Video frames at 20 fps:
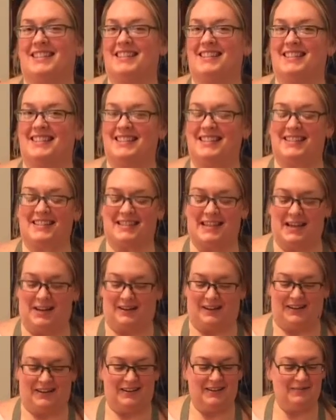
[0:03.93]
This is
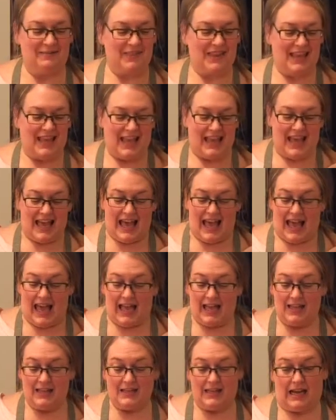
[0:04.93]
Sarah,
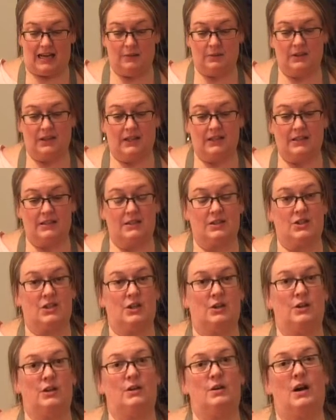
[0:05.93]
and I would like to
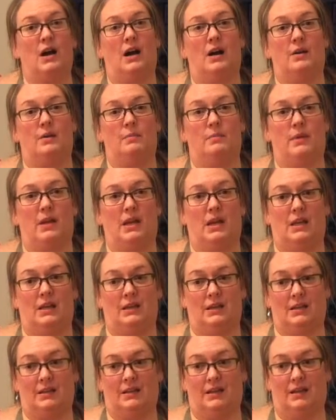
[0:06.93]
show you how to
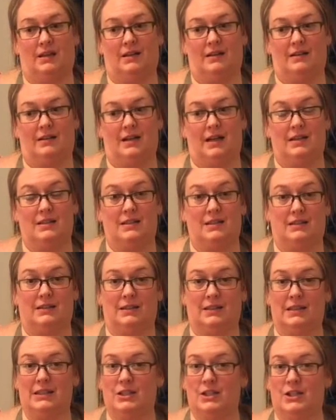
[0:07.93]
make a
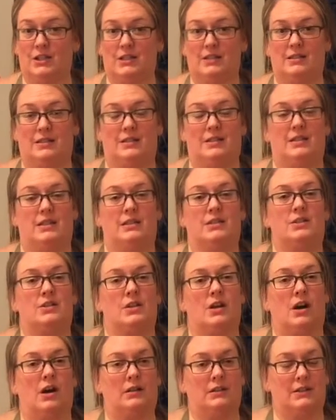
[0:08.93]
delicious
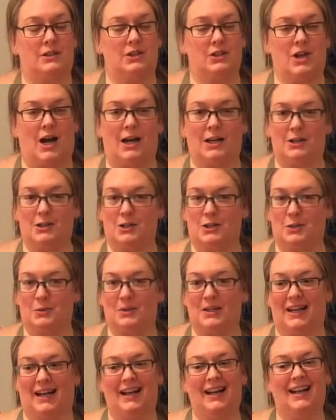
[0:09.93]
dish called
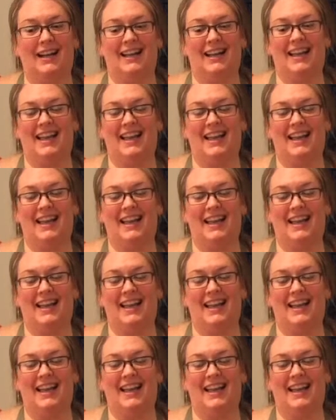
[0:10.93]
Shakshouka,